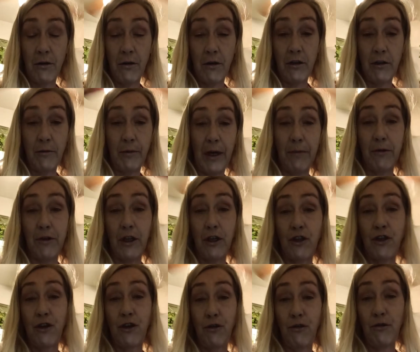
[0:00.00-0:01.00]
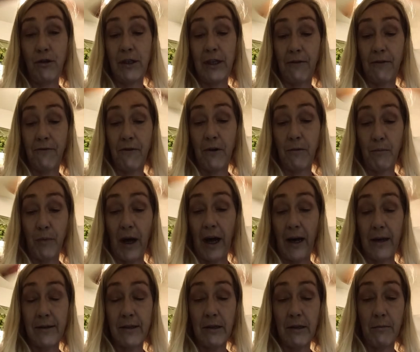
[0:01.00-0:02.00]
to be able to choose different
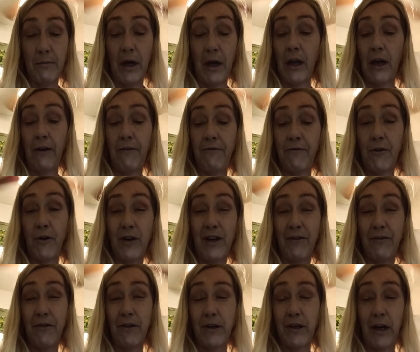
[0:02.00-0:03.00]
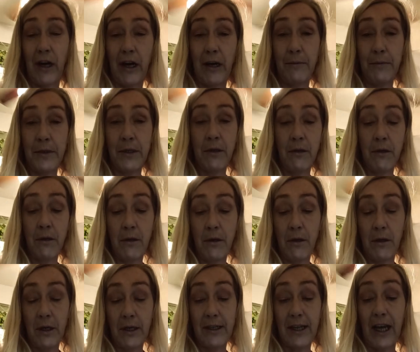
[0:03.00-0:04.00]
paths in my life for different times
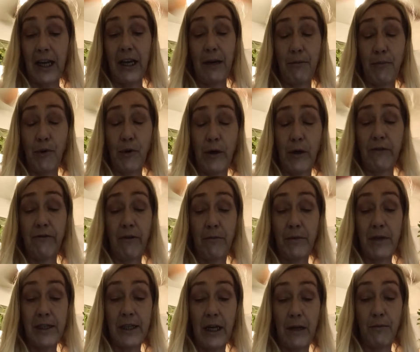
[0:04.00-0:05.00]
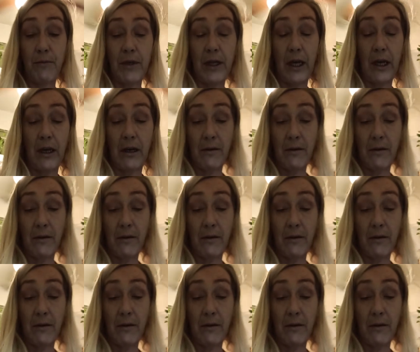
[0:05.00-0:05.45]
because I get bored from the same thing.